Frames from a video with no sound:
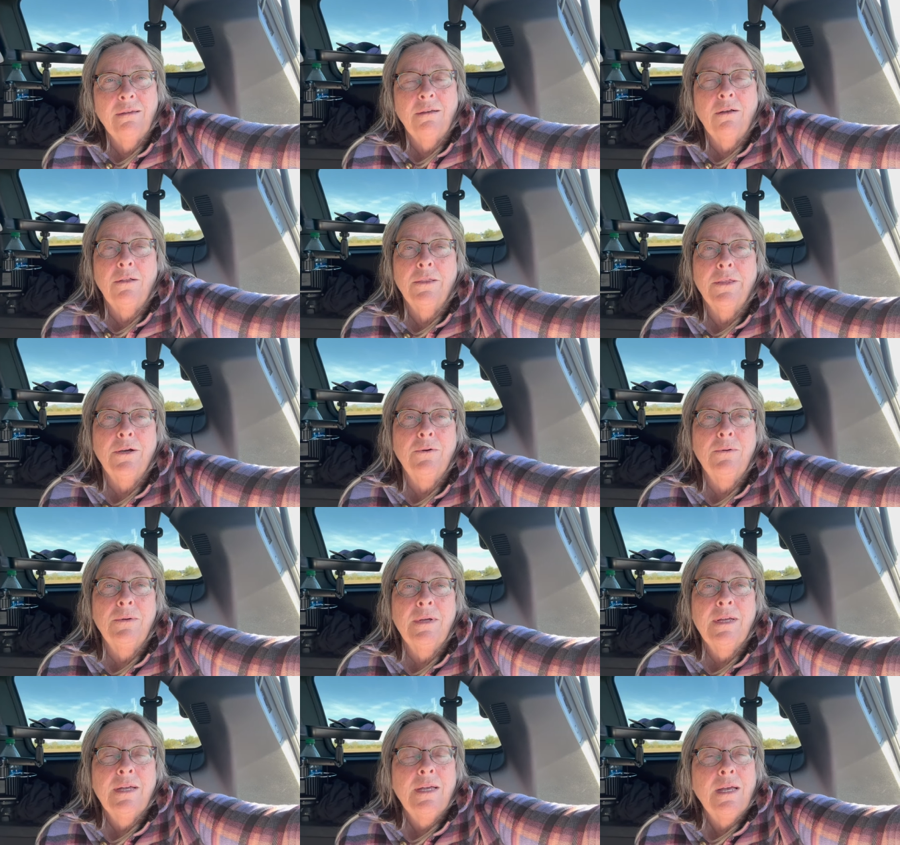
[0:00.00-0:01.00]
Although
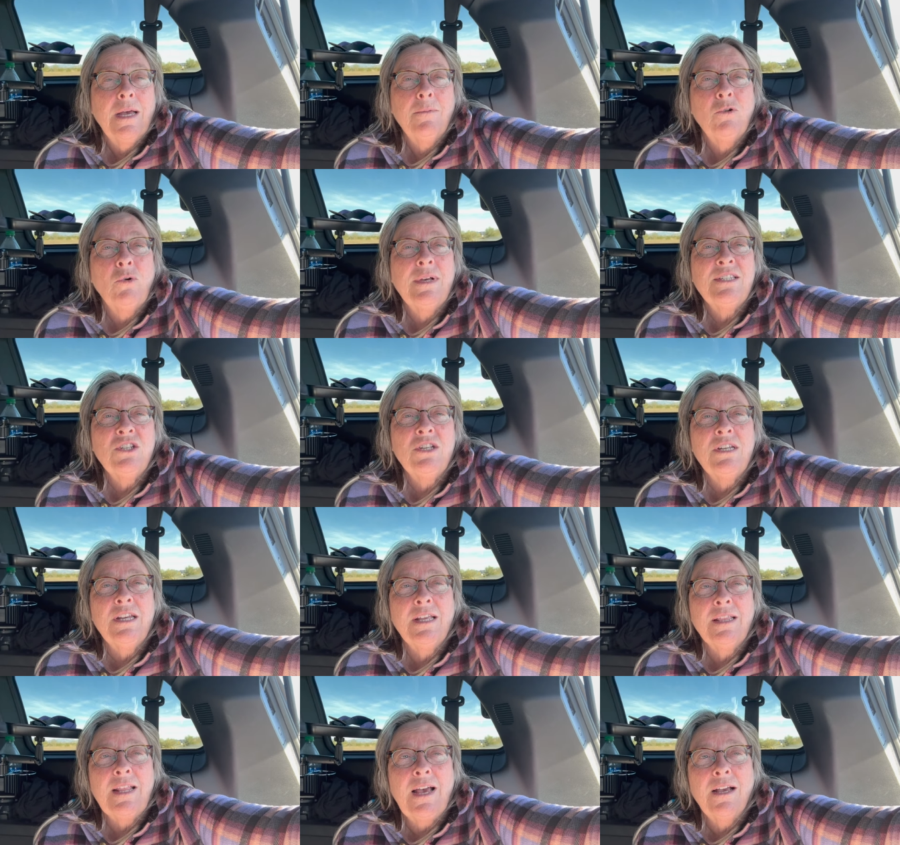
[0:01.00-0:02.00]
I'm
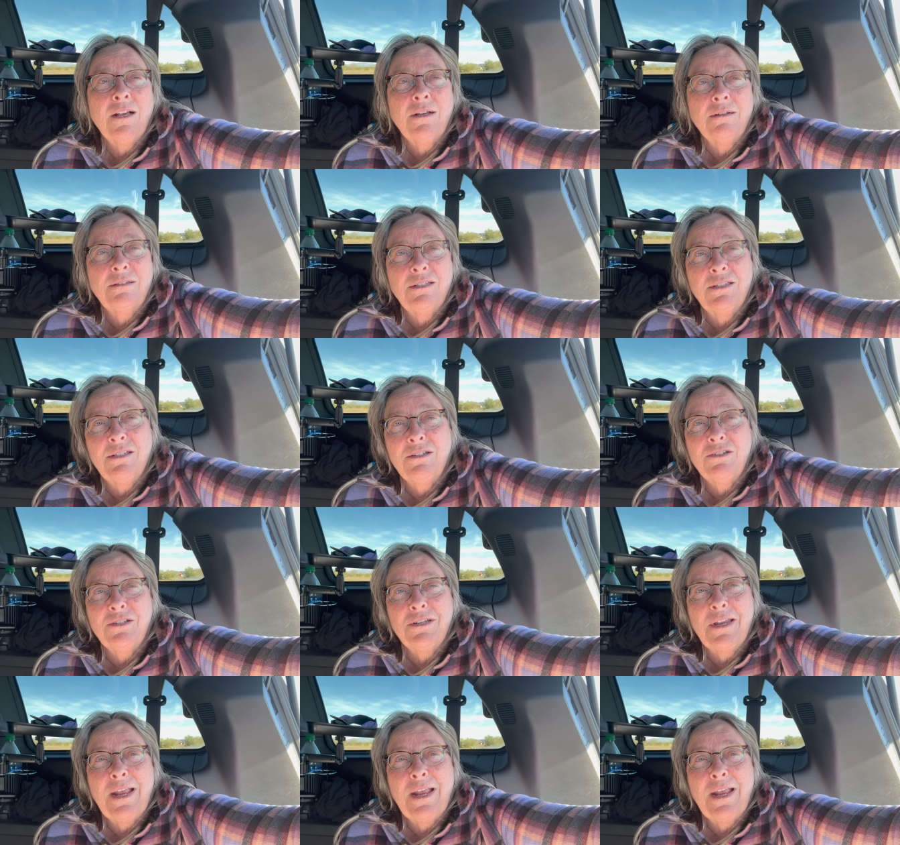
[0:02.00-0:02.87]
questioning that decision